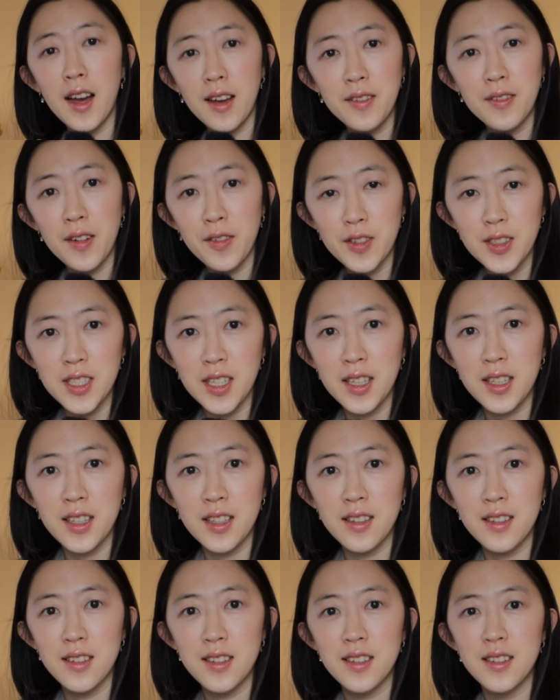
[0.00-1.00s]
I've ever
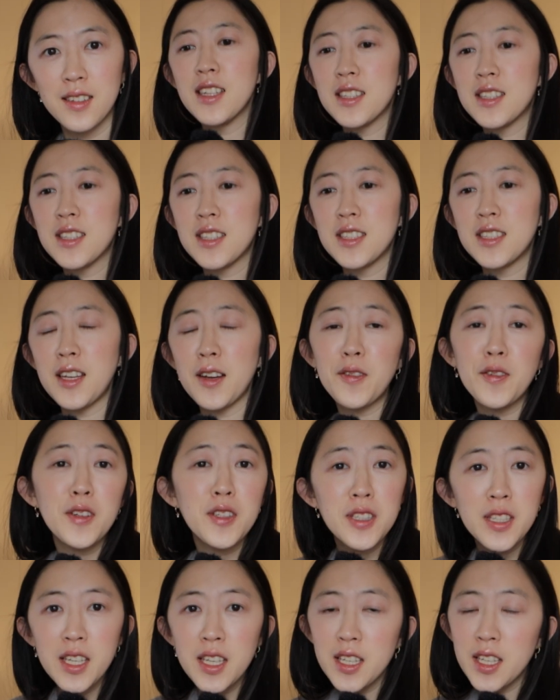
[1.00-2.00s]
taken. It's
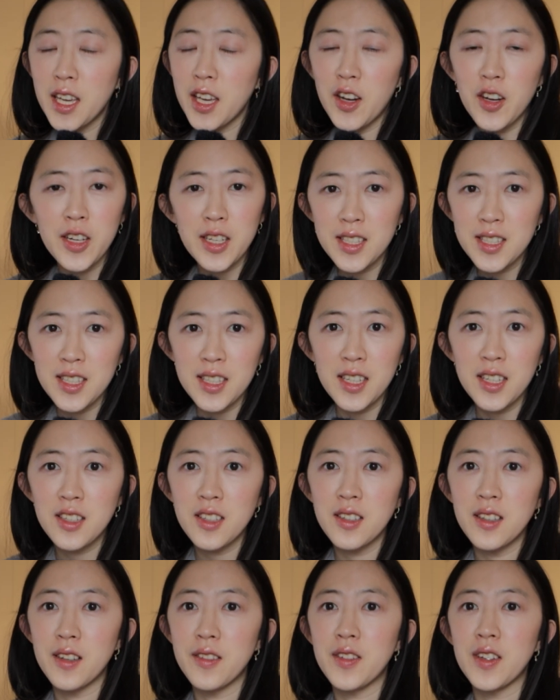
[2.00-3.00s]
definitely a chaotic city
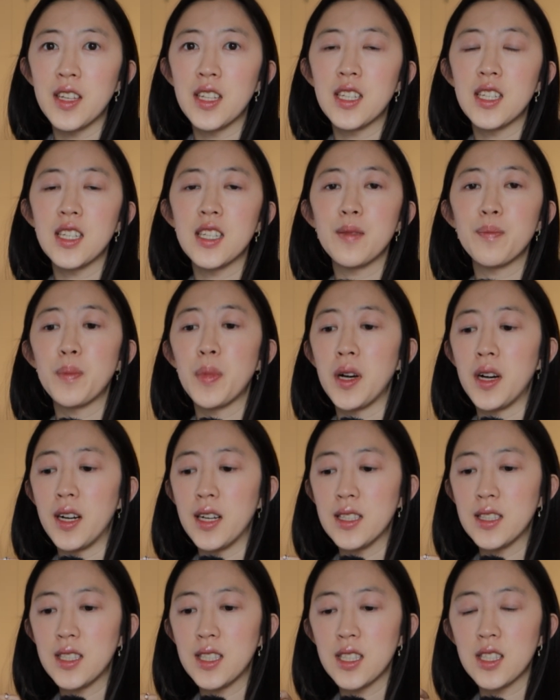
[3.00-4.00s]
to live in,
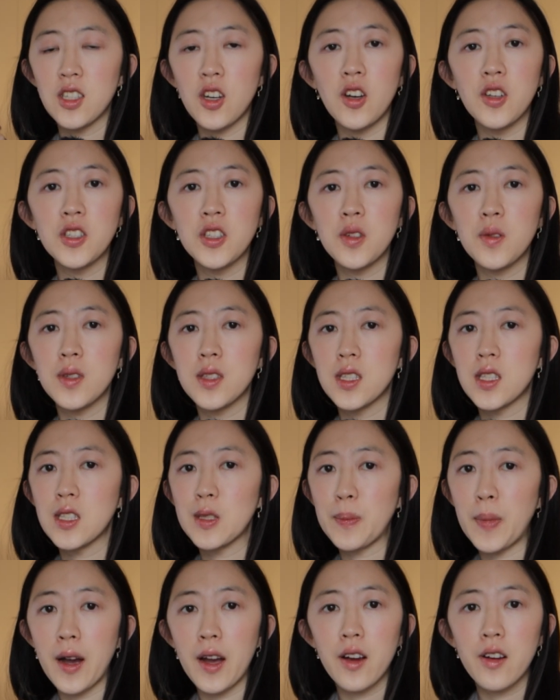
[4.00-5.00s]
but it's also
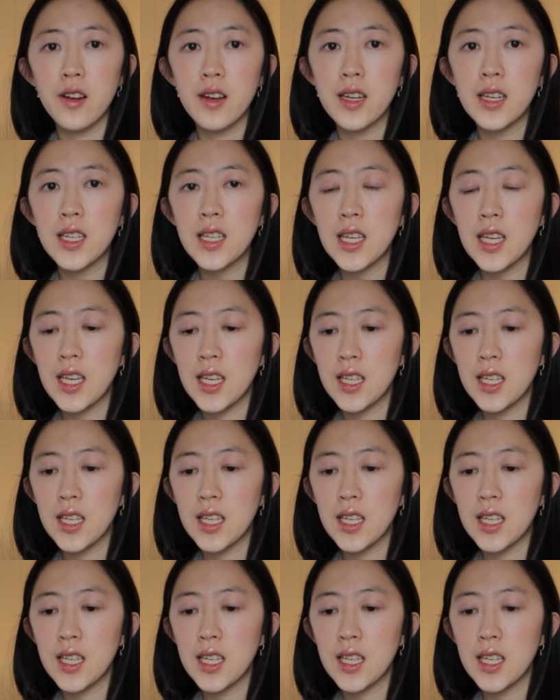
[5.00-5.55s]
inspiring